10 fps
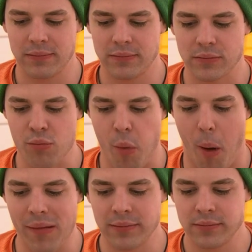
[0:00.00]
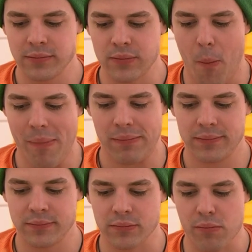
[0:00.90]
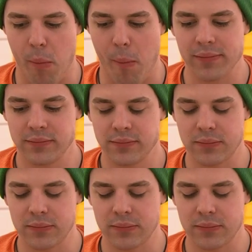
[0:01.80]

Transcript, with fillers: Sorry. That's true. Oh my